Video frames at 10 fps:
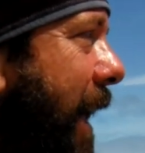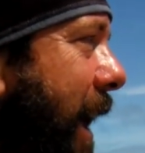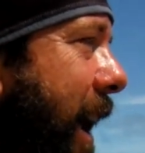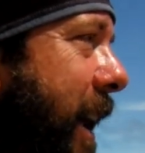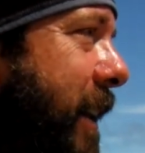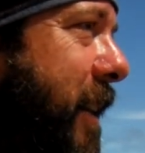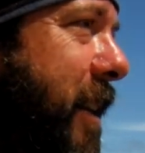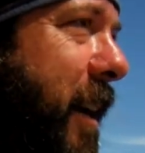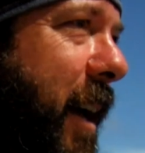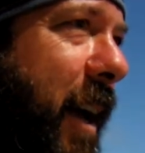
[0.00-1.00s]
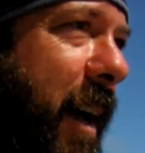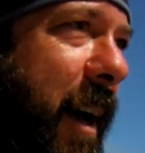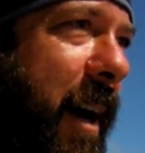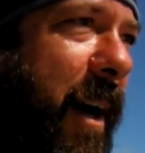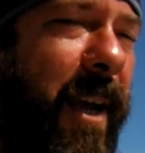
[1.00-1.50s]
and
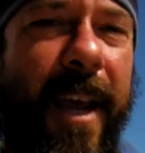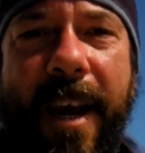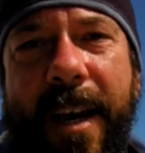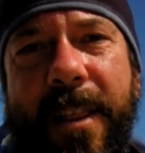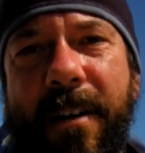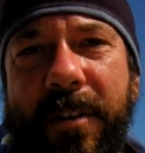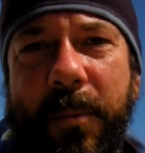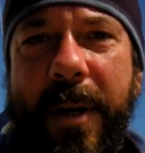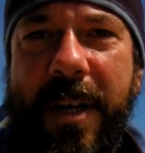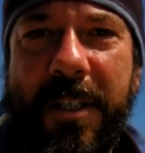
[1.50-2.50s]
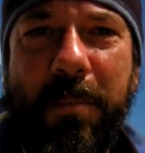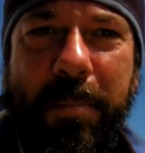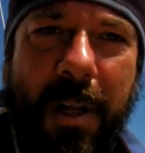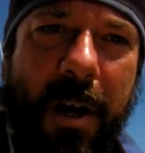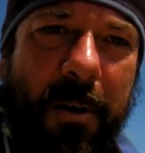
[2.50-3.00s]
I can't get there if the wind
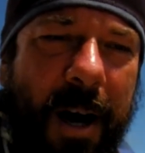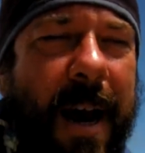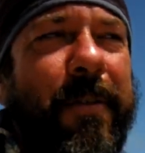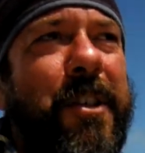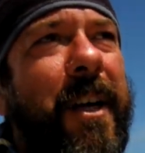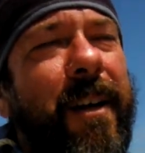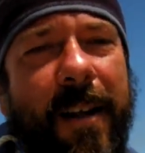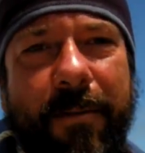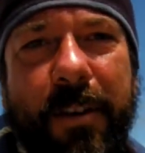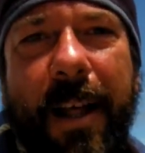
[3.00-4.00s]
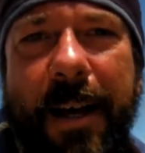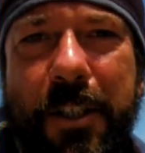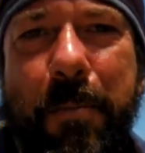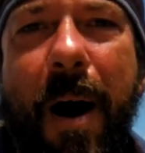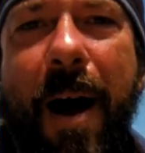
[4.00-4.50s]
doesn't blow. I have to sail every
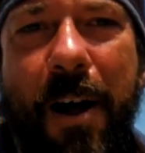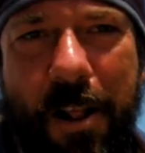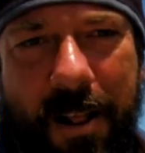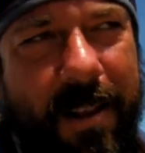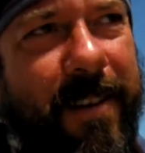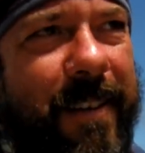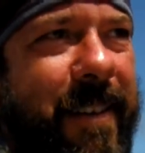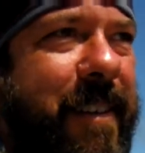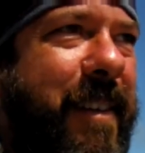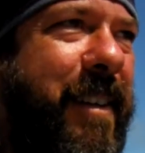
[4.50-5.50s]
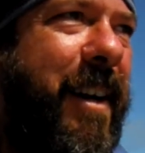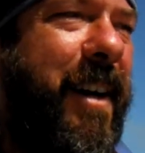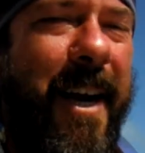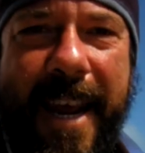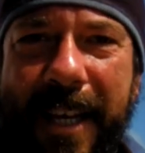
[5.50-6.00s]
last mile.
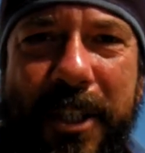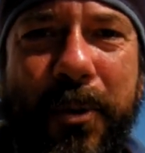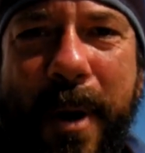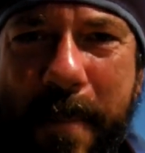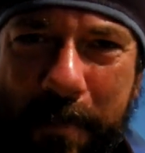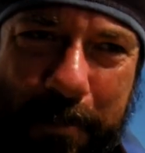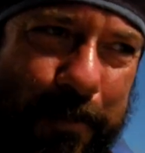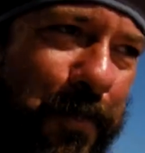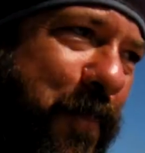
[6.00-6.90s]
I can't swim.